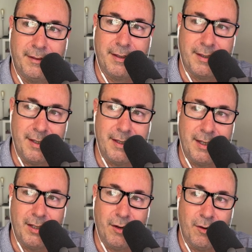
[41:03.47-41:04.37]
it's
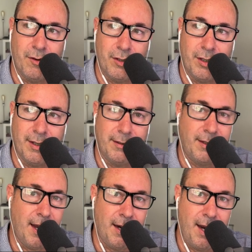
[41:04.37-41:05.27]
listening to your horseshit,
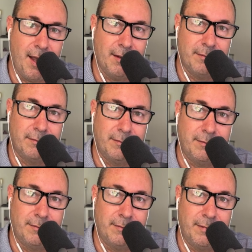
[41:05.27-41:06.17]
cut it out.
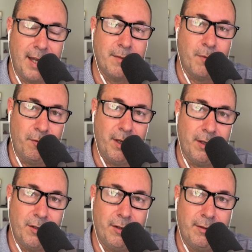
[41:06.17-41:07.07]
That's my real
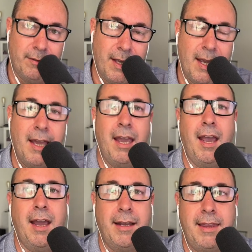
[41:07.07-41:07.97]
issue.
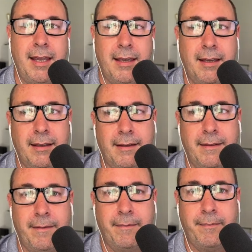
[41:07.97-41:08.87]
And I think
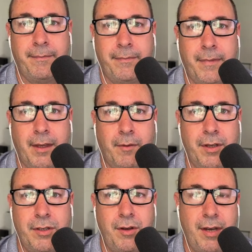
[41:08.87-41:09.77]

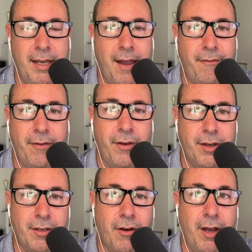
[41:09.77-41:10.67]
once you hear that for the
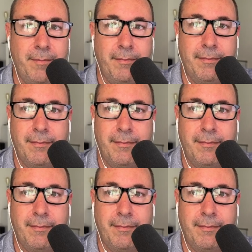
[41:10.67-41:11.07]
first time,